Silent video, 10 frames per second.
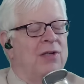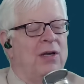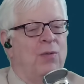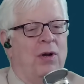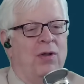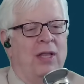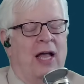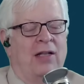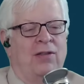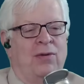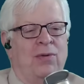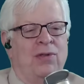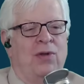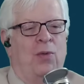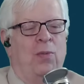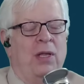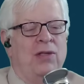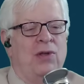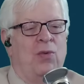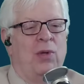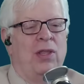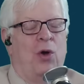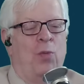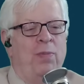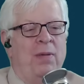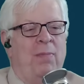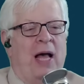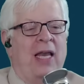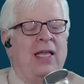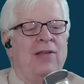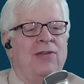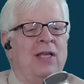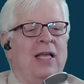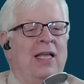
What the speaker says: and where a doctor is with open bodies,